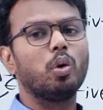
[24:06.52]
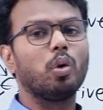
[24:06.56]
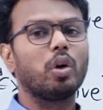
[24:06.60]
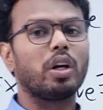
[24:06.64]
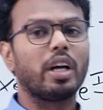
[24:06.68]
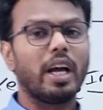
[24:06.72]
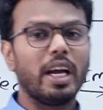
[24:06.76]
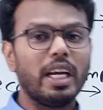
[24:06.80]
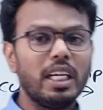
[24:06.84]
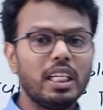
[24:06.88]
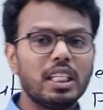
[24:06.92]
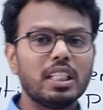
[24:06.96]
to
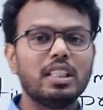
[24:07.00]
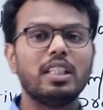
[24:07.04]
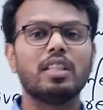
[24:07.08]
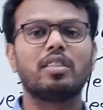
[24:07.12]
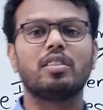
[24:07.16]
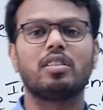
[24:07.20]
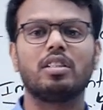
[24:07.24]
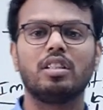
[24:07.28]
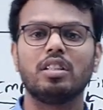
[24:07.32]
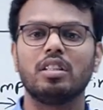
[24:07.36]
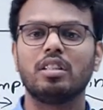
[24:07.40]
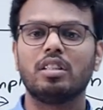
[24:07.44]
write
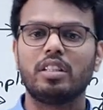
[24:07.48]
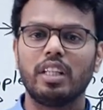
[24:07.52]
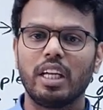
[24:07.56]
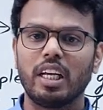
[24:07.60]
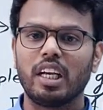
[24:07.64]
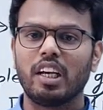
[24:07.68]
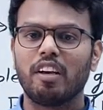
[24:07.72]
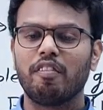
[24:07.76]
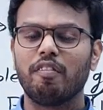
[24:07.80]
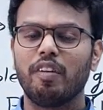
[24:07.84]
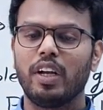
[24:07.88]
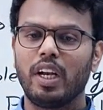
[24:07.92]
this
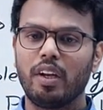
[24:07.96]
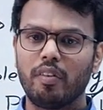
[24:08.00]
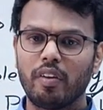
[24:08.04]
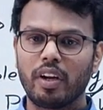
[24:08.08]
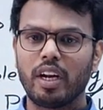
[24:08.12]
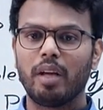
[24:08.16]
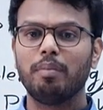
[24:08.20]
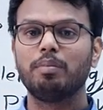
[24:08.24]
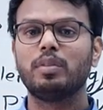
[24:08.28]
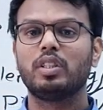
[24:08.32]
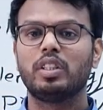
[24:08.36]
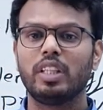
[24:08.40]
thing
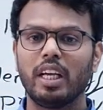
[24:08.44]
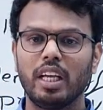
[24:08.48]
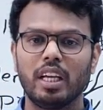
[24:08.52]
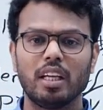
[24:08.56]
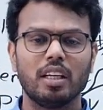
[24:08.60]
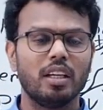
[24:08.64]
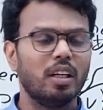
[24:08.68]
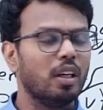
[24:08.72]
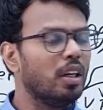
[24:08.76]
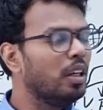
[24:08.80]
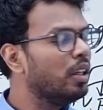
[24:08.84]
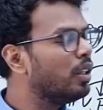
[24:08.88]
whenever I am
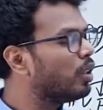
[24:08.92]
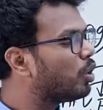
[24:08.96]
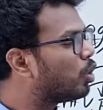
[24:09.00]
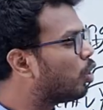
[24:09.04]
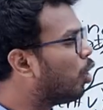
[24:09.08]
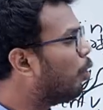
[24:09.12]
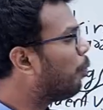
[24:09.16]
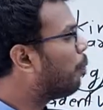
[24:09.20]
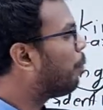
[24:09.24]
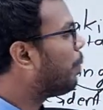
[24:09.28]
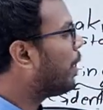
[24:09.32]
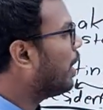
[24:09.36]
saying.
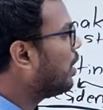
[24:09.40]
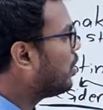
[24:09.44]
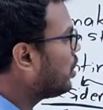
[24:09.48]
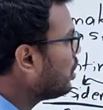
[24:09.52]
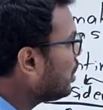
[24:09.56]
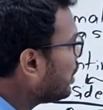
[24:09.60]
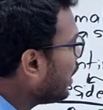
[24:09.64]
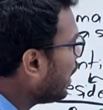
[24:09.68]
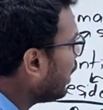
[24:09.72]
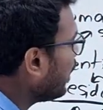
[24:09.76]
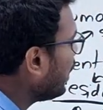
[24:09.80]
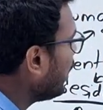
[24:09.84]
So
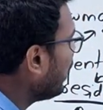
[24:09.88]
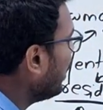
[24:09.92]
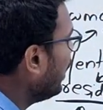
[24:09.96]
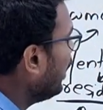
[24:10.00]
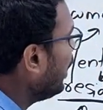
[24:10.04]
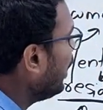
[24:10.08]
president,